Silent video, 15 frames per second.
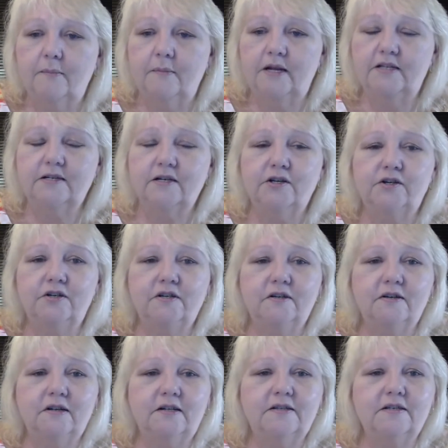It's
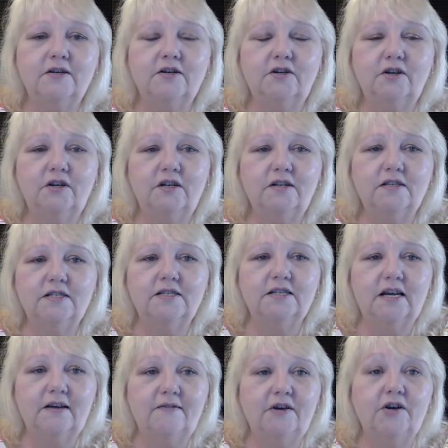a good
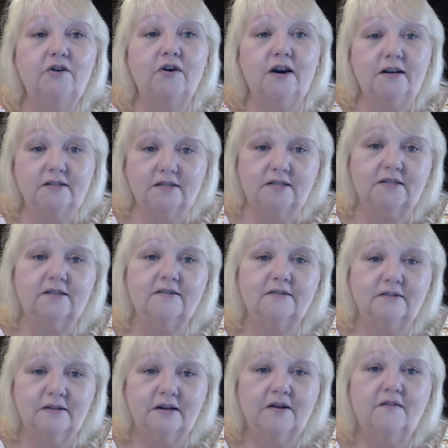saving grace
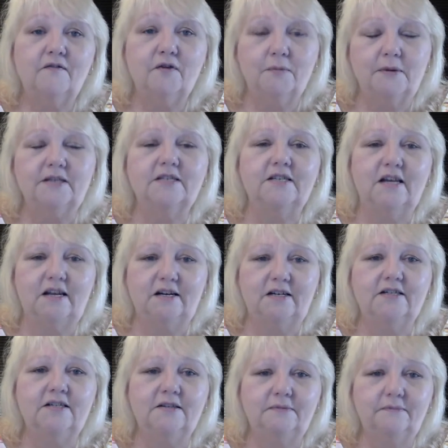for my
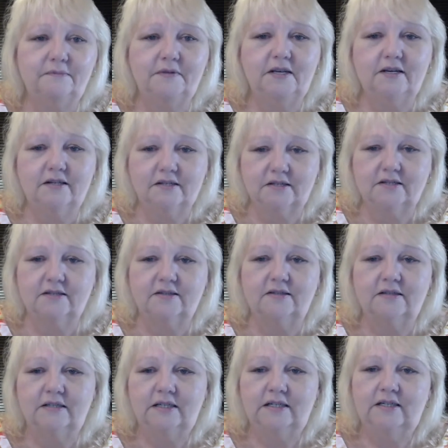sanity. Yes.
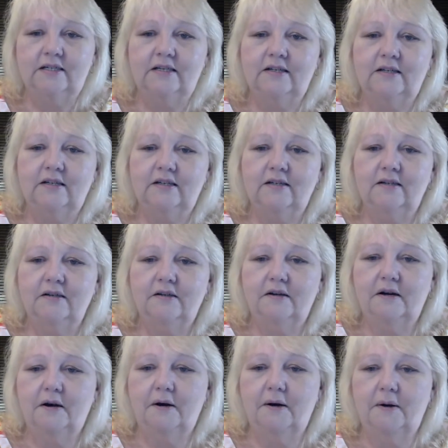
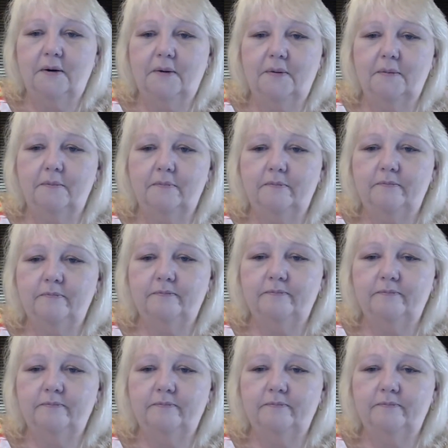Um,